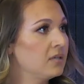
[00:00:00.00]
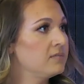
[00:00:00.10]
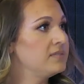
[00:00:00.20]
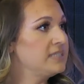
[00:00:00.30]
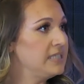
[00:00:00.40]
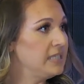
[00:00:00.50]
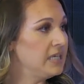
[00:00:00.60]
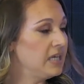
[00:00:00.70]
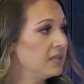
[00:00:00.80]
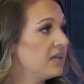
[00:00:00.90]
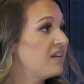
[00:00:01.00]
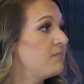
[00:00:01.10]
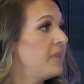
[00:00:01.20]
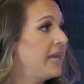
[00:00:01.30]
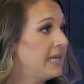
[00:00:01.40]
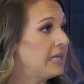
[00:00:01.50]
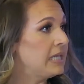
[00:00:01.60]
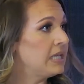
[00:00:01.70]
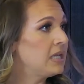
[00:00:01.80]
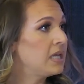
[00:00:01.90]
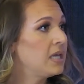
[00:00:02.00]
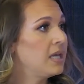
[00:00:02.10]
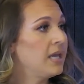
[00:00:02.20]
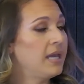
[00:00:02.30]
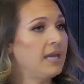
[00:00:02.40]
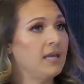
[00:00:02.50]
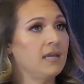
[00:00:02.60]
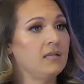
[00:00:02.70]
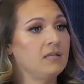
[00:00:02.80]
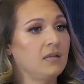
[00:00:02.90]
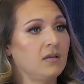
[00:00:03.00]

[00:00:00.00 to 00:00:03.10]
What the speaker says: fatigue, a lot of pain, and